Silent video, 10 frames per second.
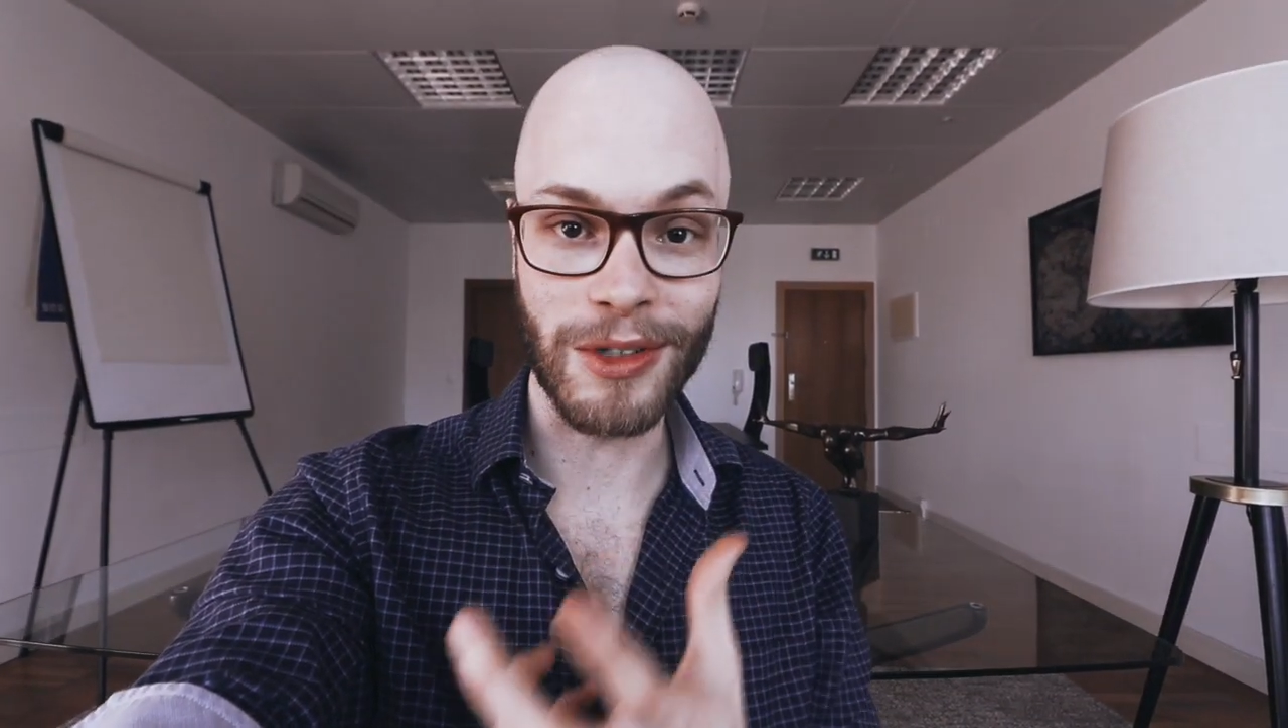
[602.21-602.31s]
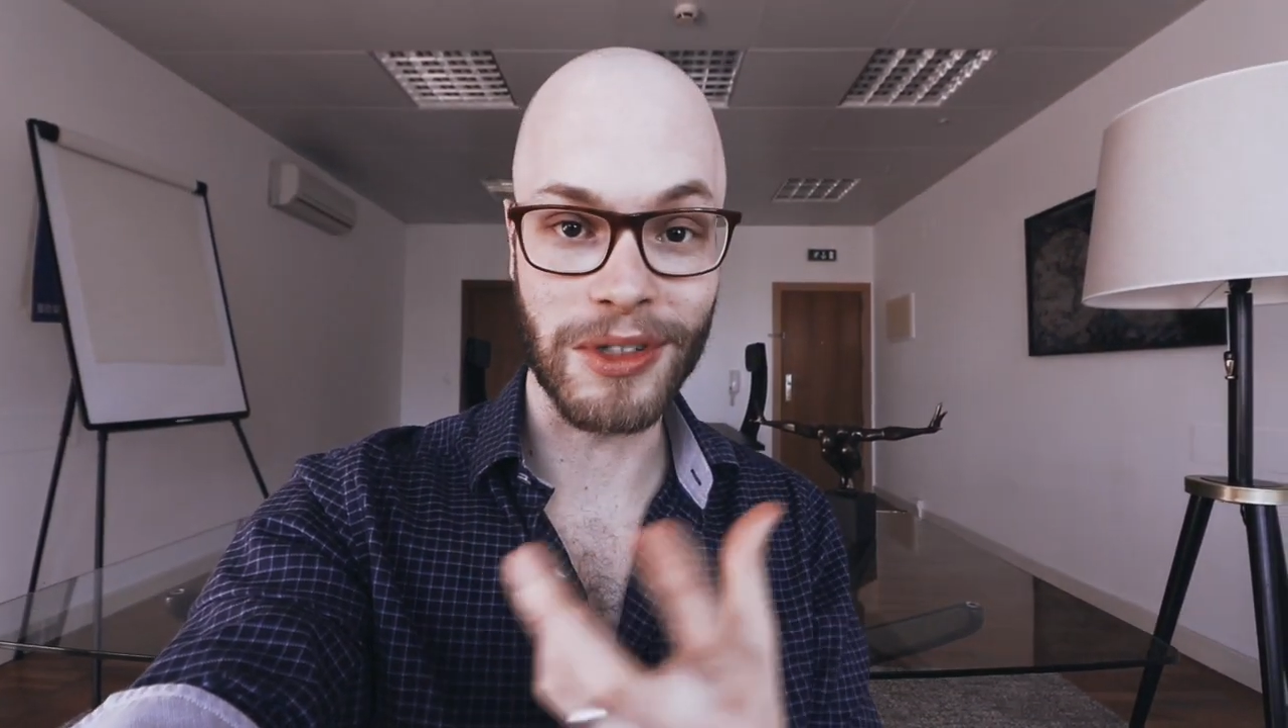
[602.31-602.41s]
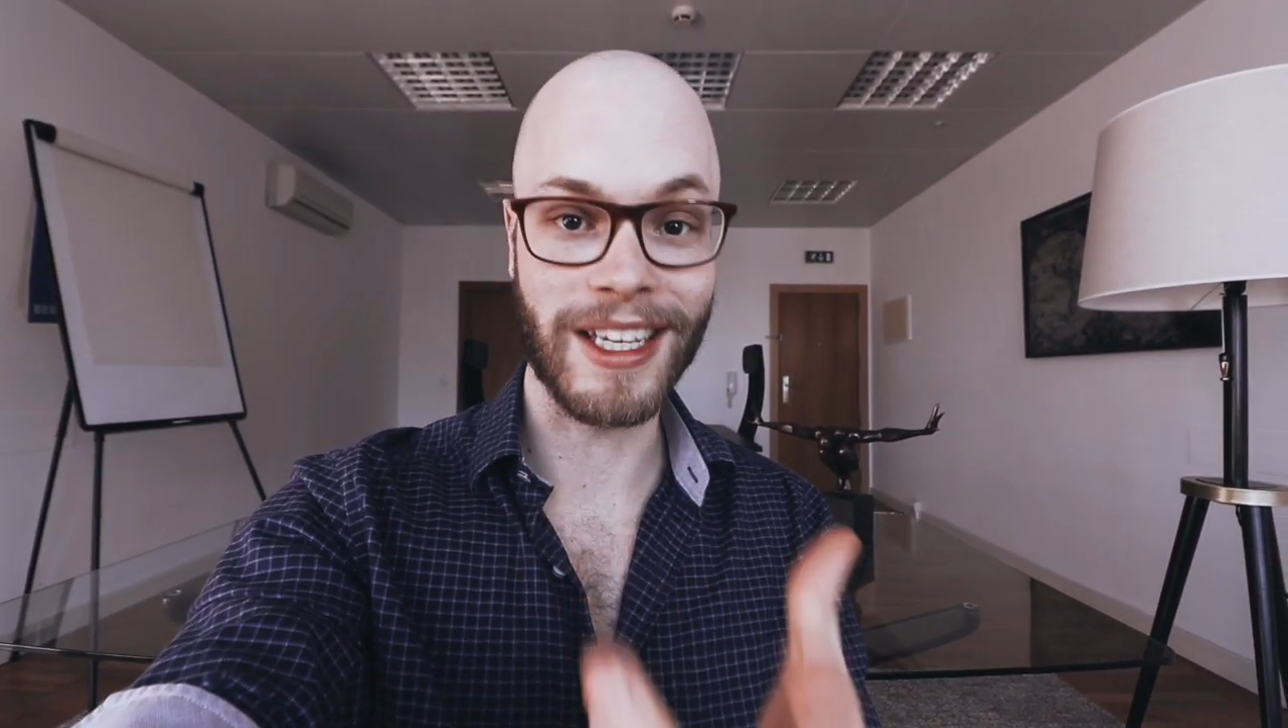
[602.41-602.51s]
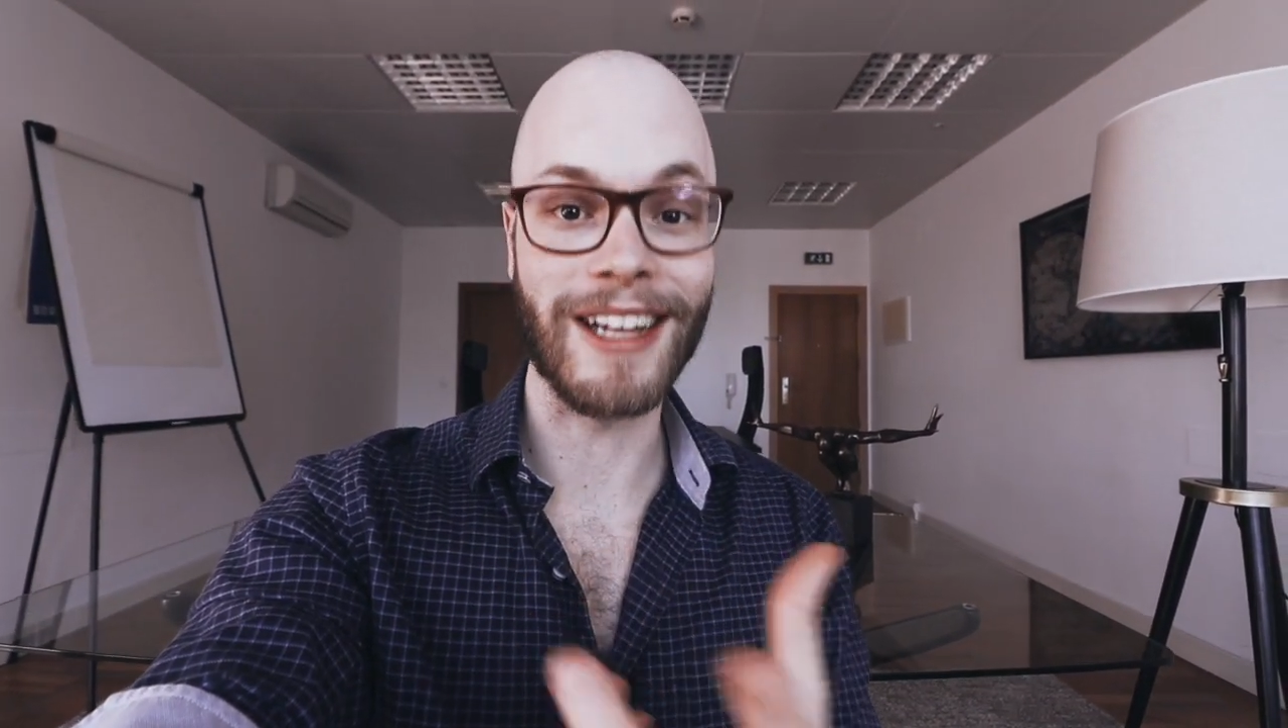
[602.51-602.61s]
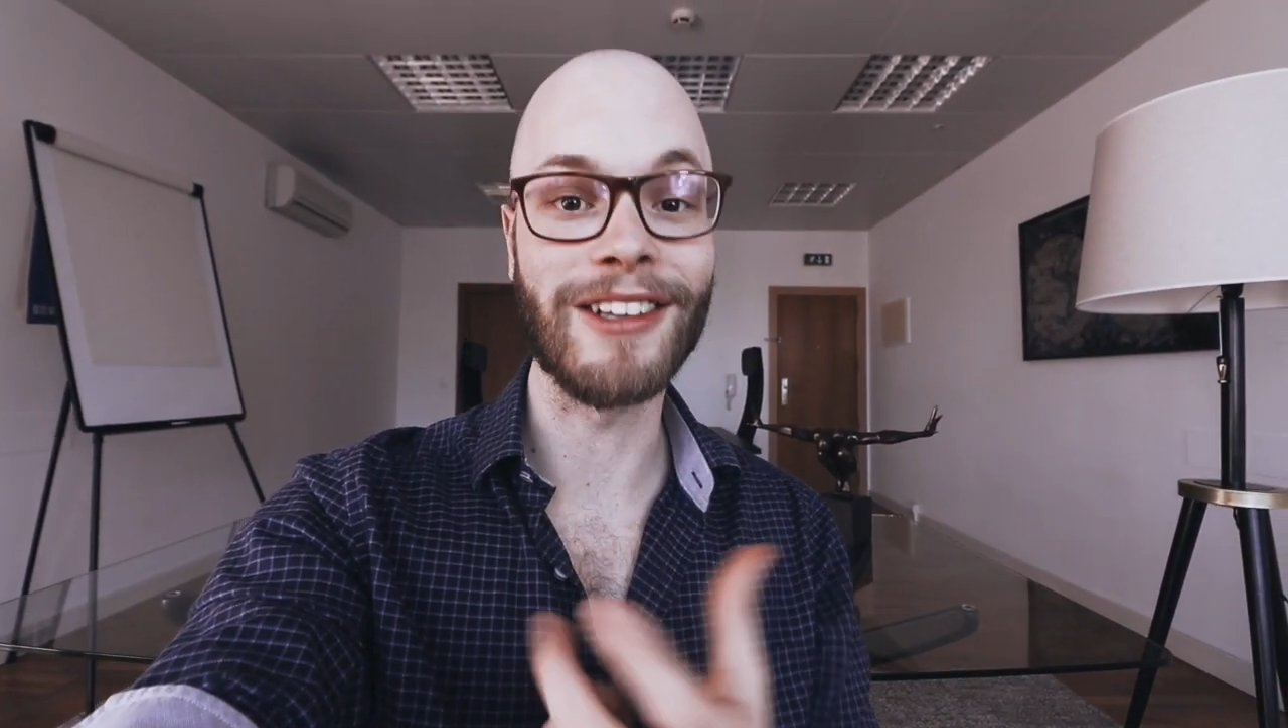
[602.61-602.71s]
to
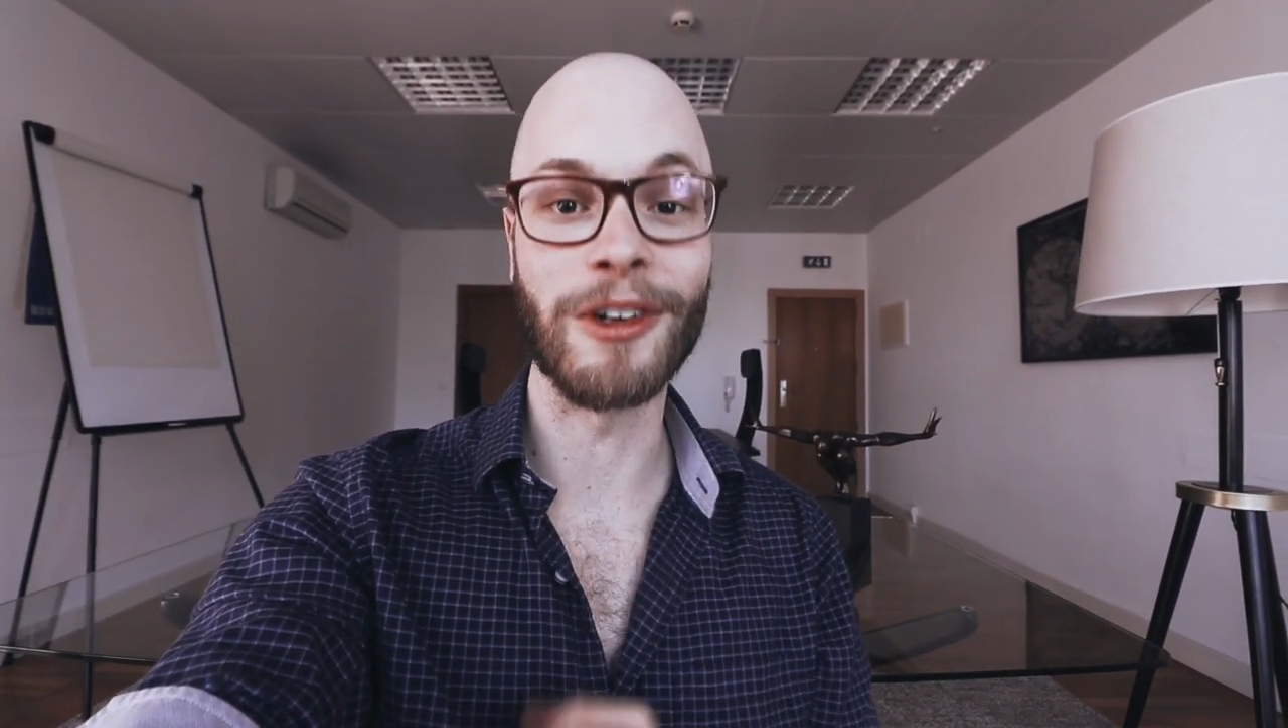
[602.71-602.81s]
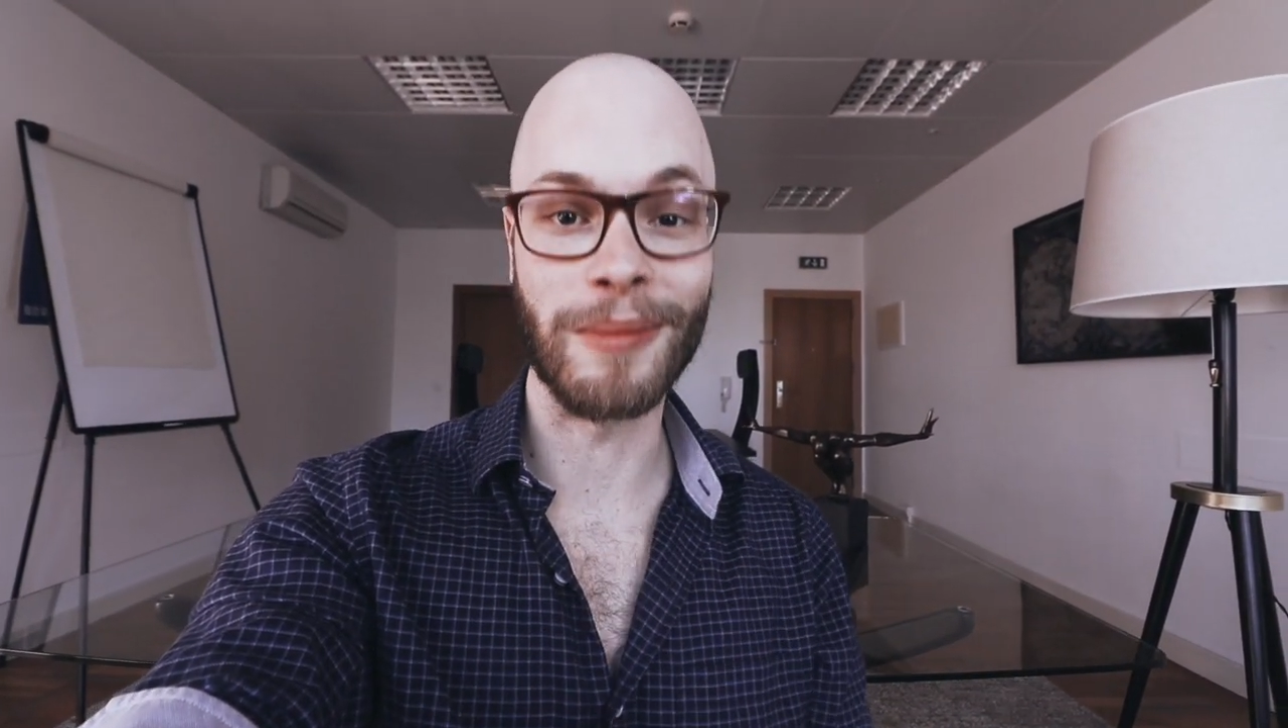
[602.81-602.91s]
scale your